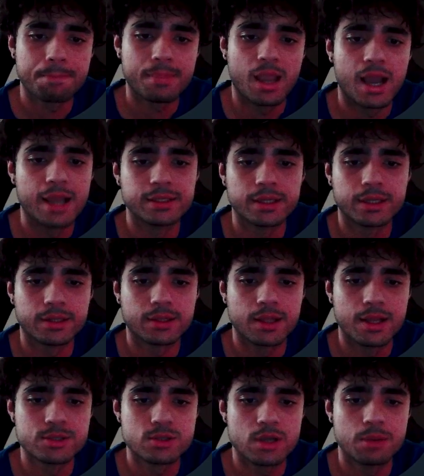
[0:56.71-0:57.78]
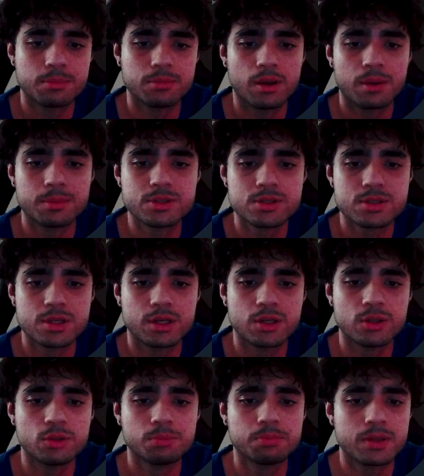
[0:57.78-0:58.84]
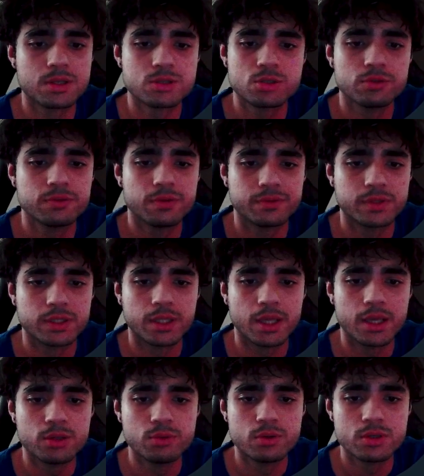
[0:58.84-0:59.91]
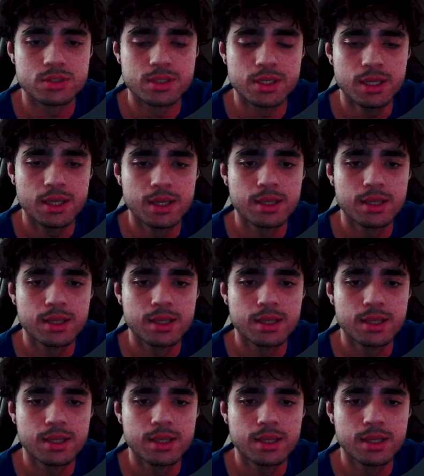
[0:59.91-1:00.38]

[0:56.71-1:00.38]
high ticket client, so I'm just gonna do plus 250K USD,